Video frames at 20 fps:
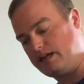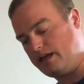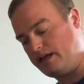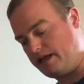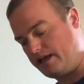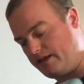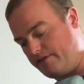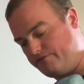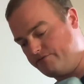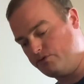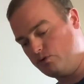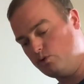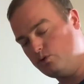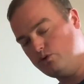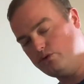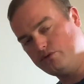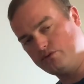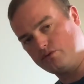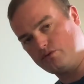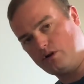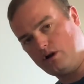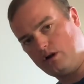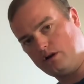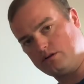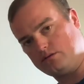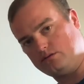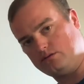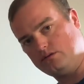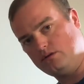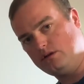at full
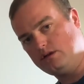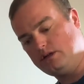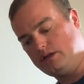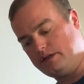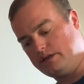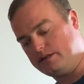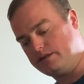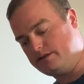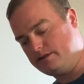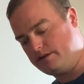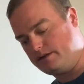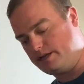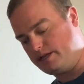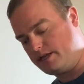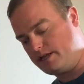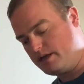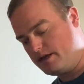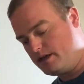throttle and cut,